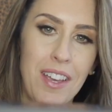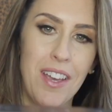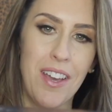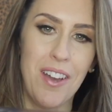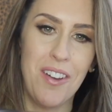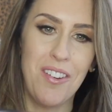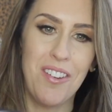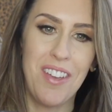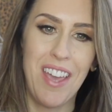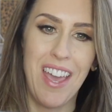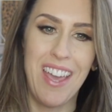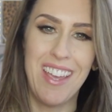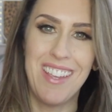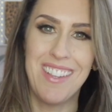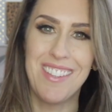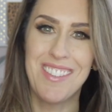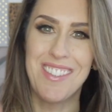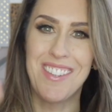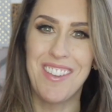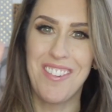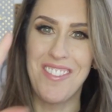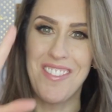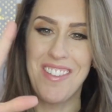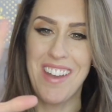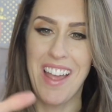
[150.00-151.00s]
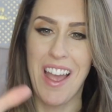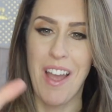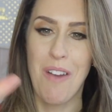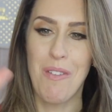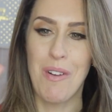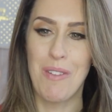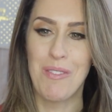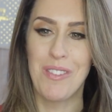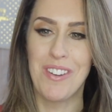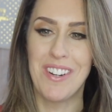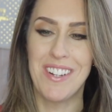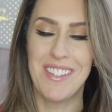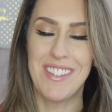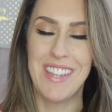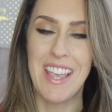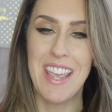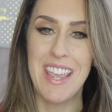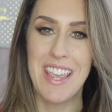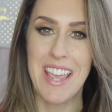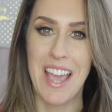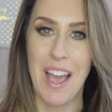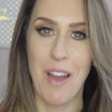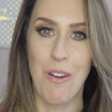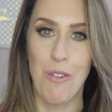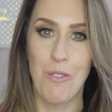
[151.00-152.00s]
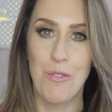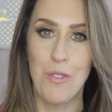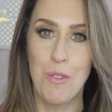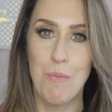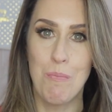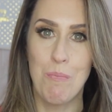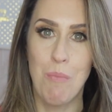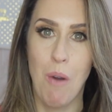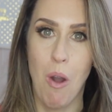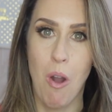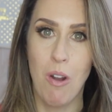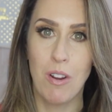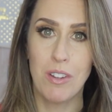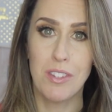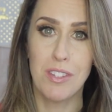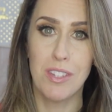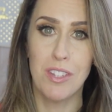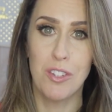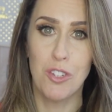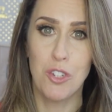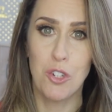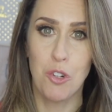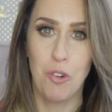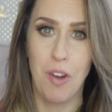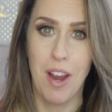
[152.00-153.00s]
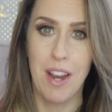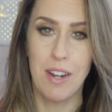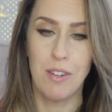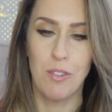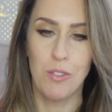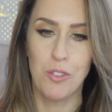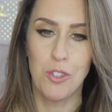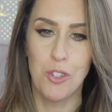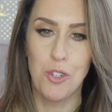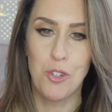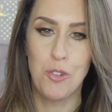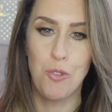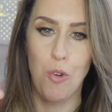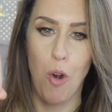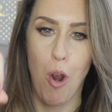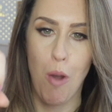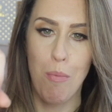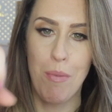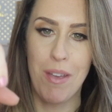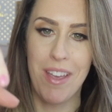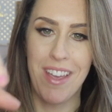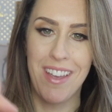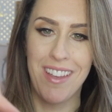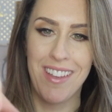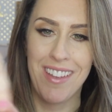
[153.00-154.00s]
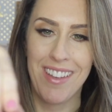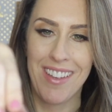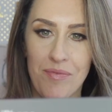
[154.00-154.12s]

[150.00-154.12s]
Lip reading: Okay, so now I'm going to take it out of the box and try not to drop it.